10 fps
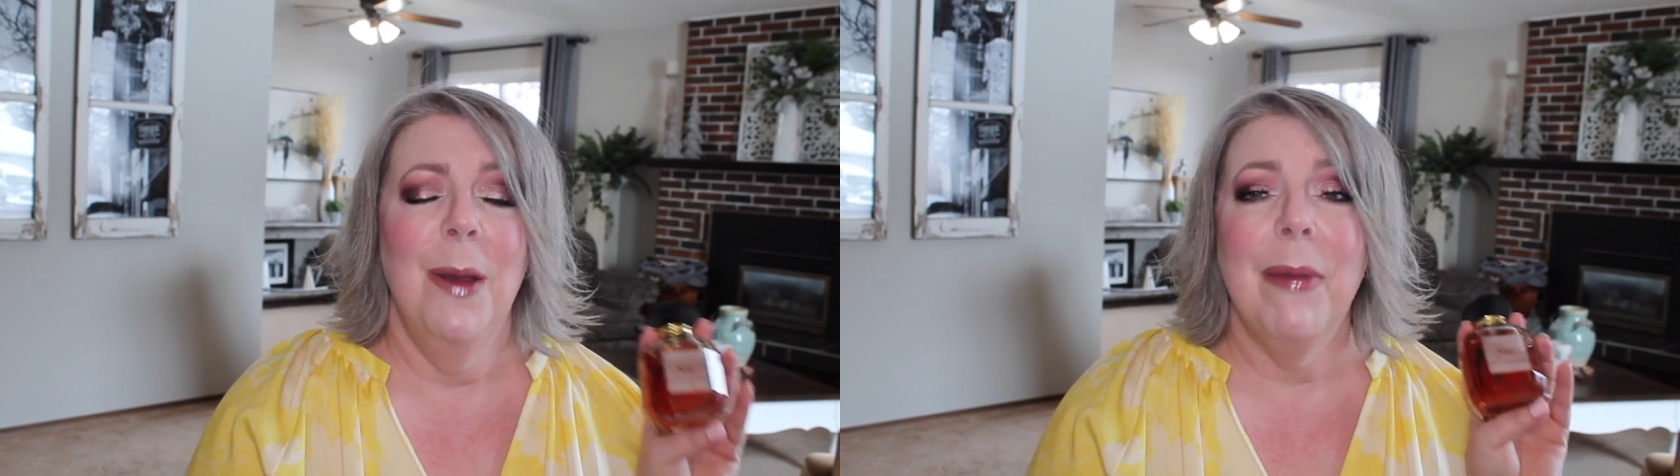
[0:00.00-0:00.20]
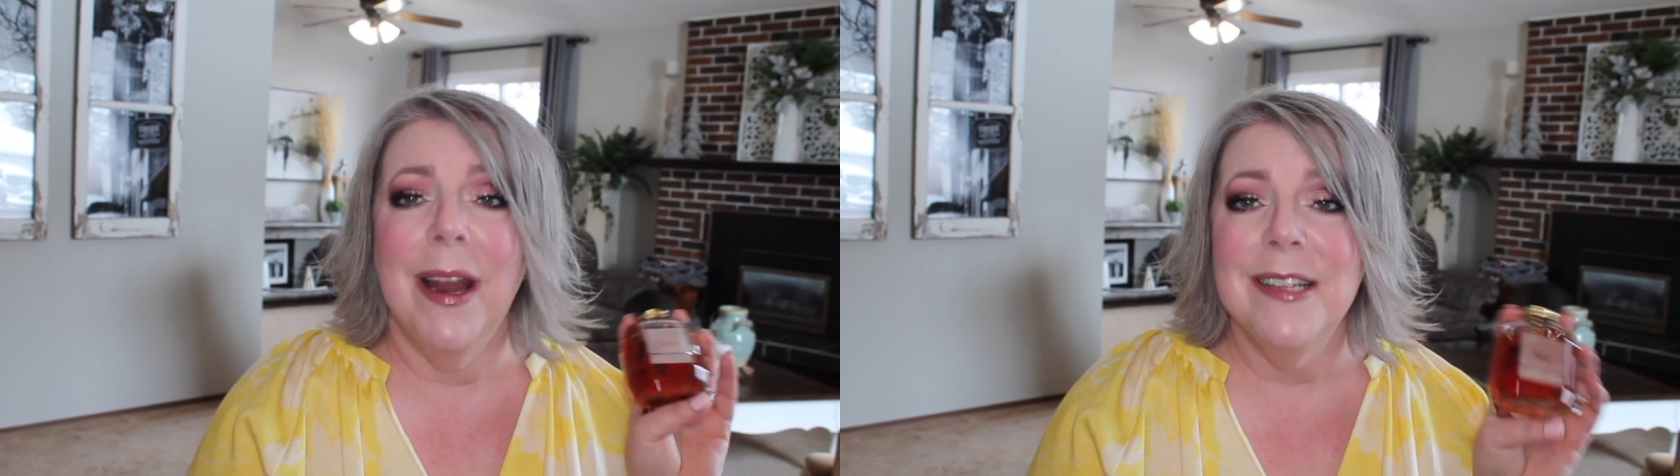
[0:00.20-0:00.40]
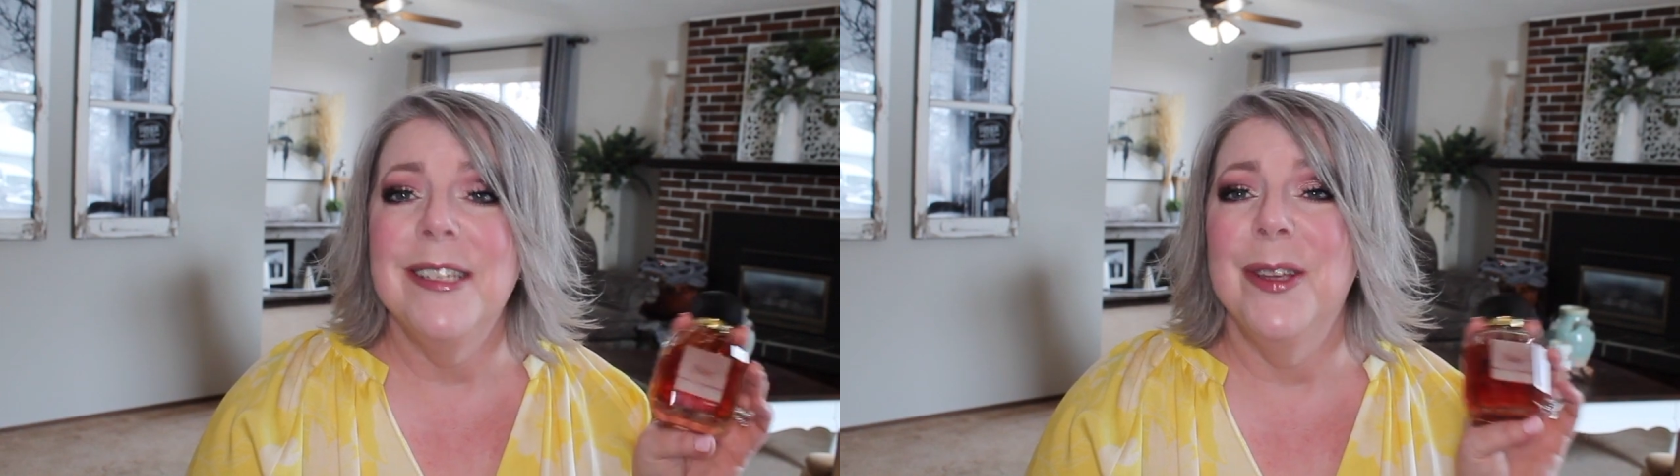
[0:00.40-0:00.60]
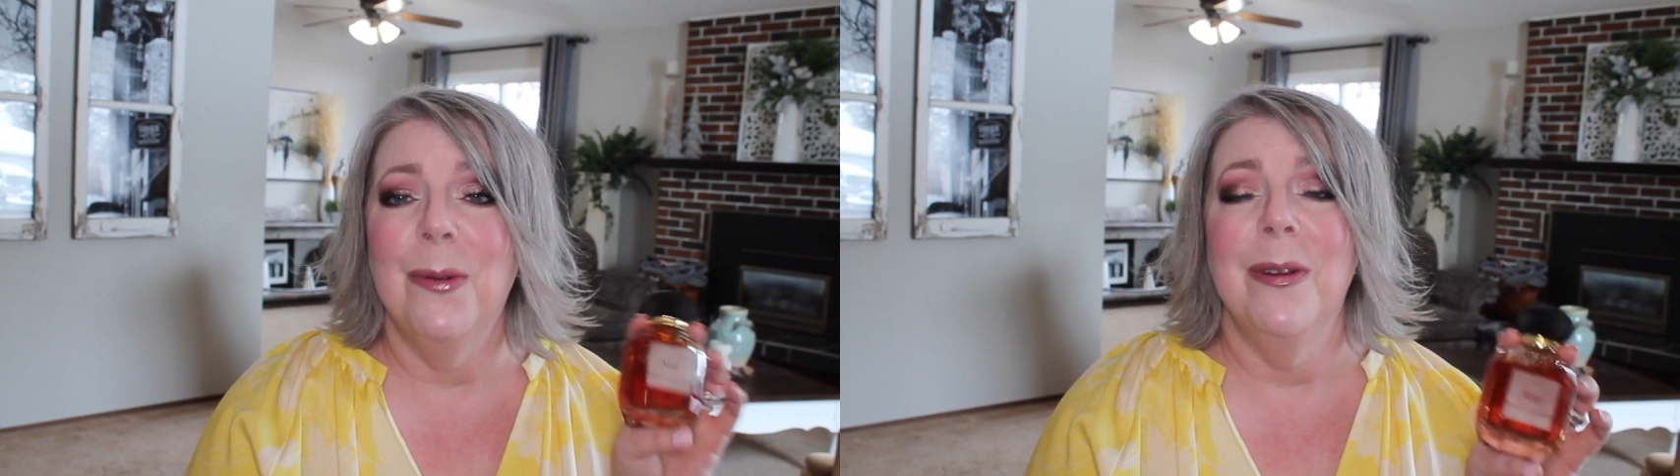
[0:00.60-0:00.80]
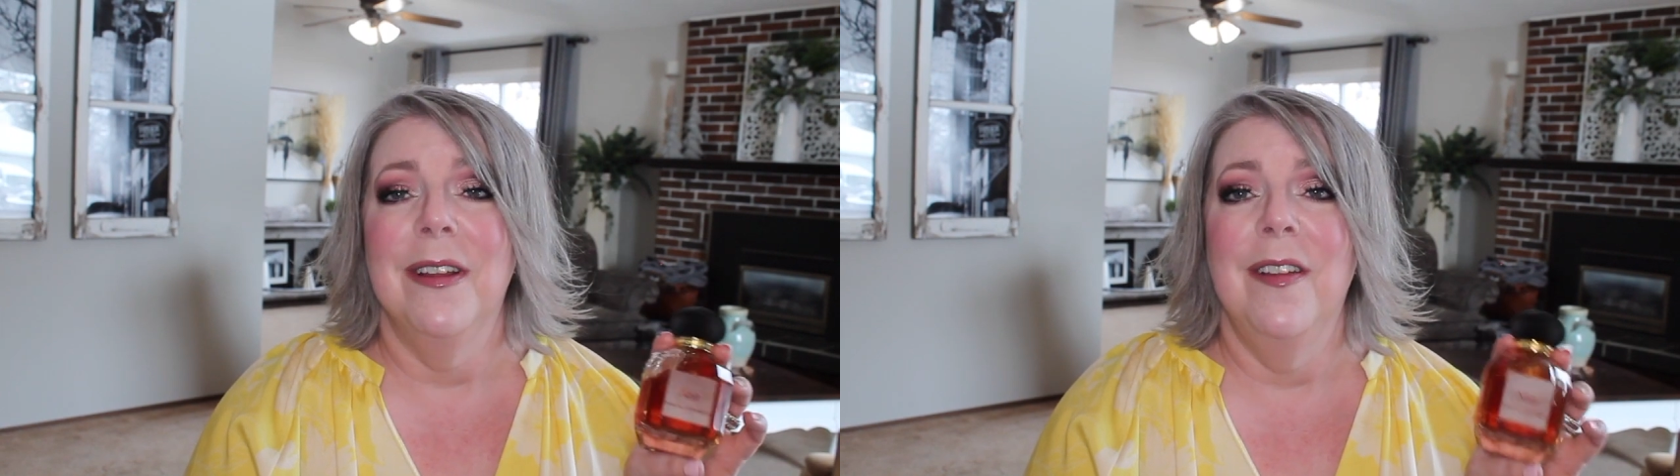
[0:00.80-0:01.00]
but I still
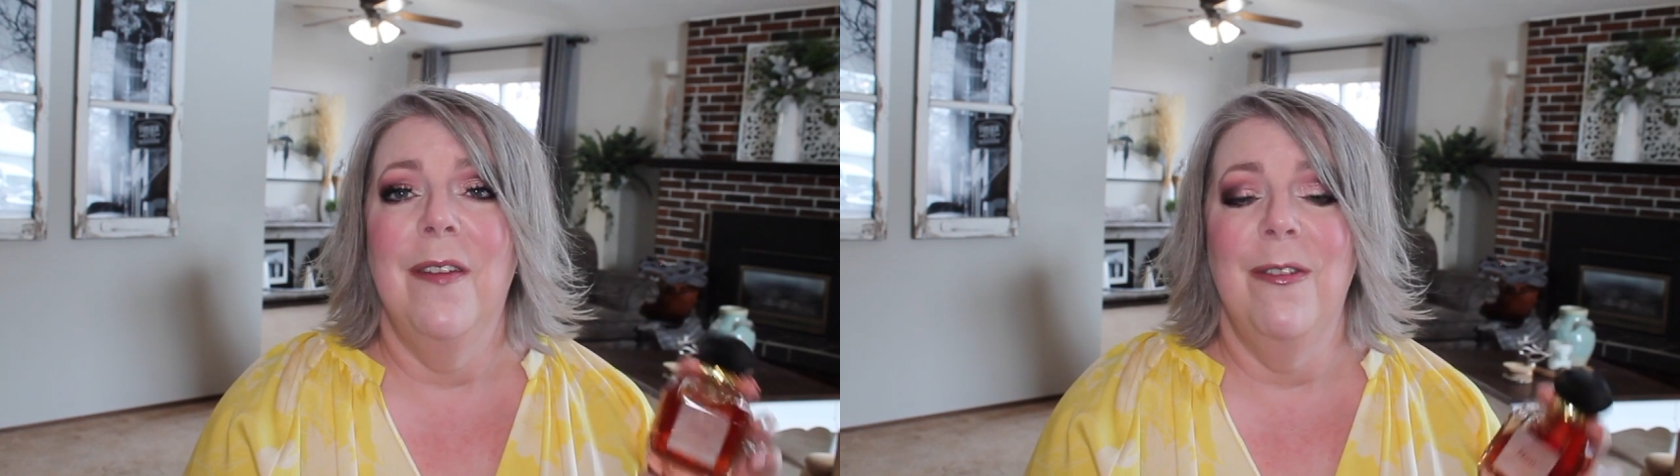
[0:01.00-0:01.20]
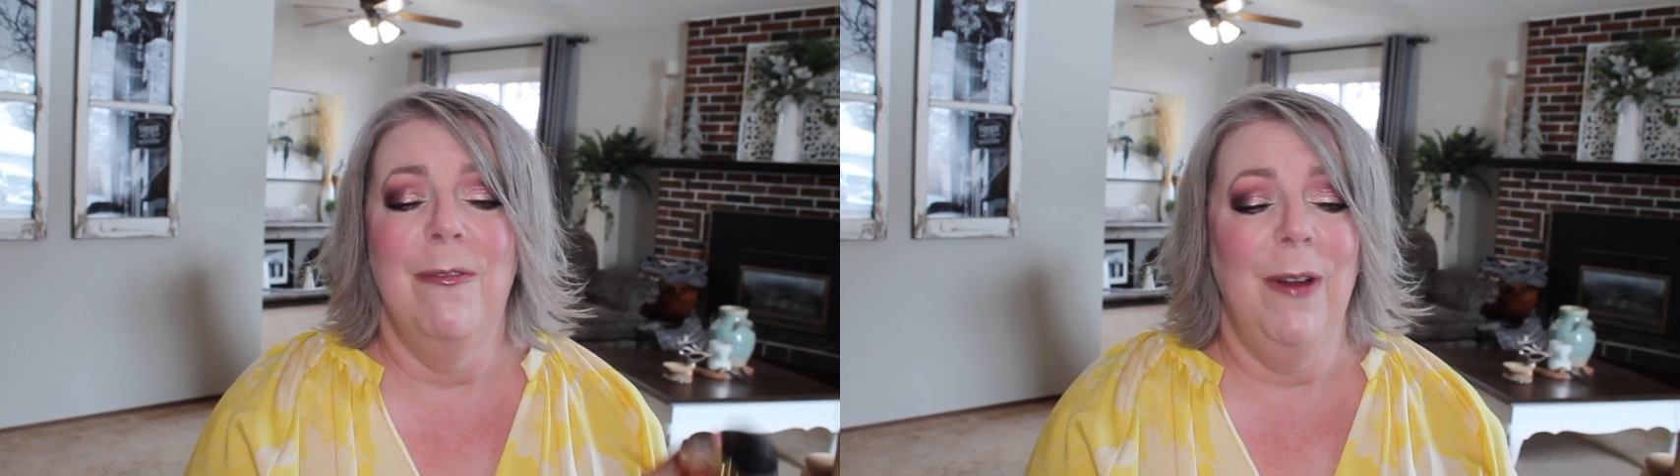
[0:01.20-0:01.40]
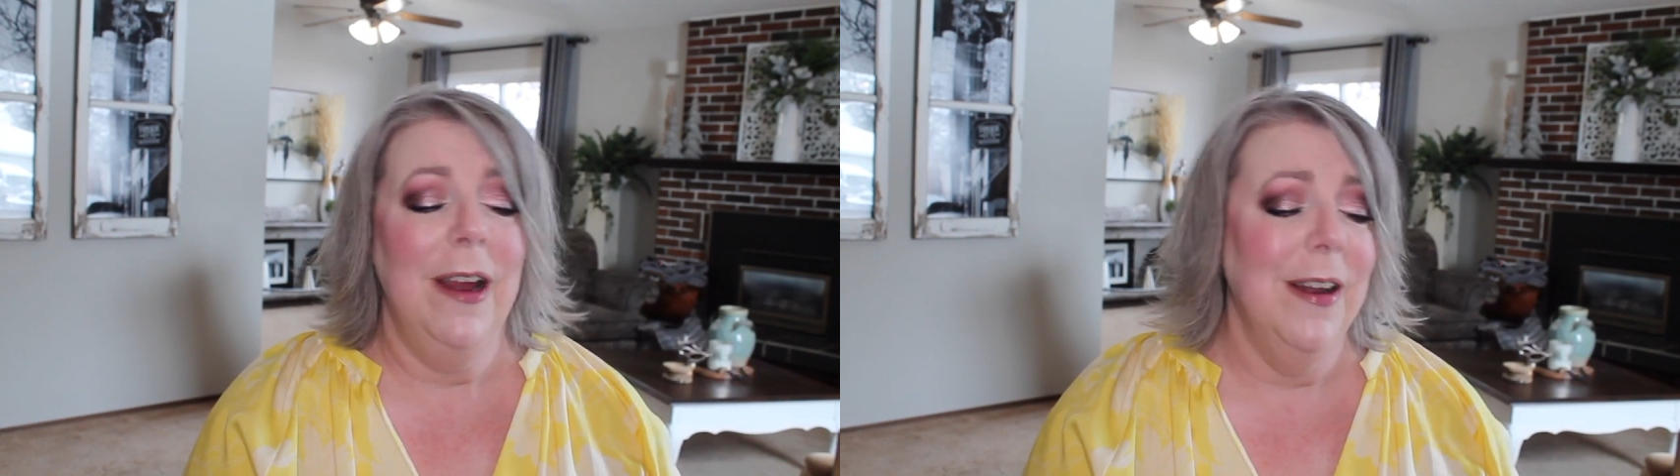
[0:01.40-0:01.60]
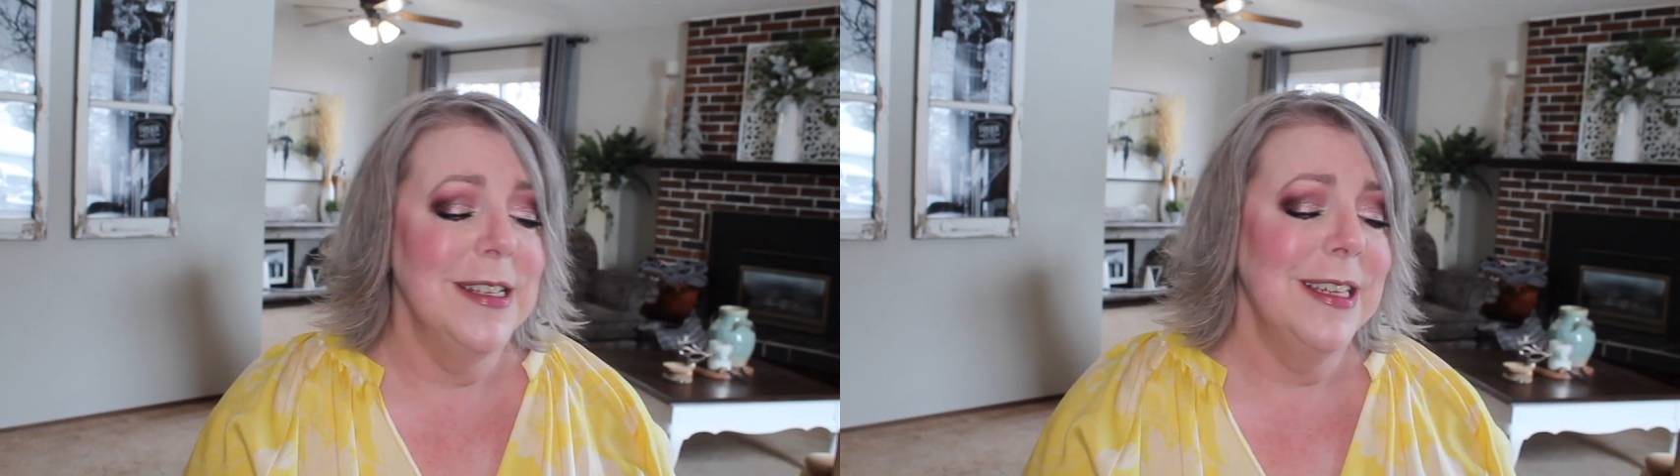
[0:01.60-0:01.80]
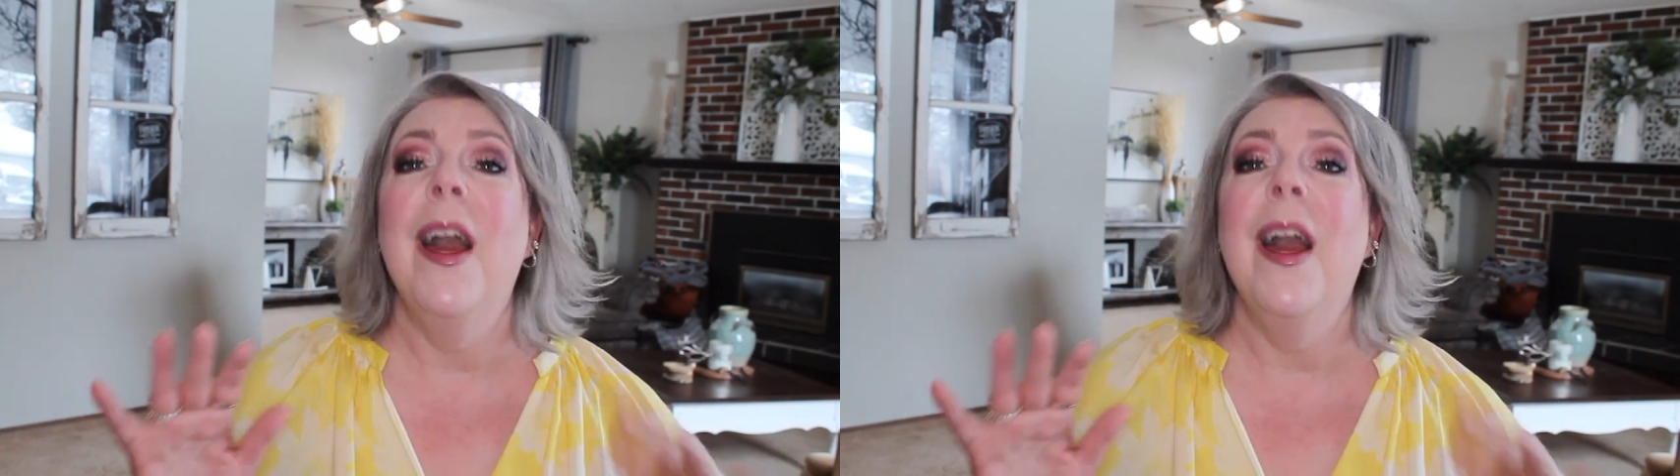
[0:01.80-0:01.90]
really love the fragrance.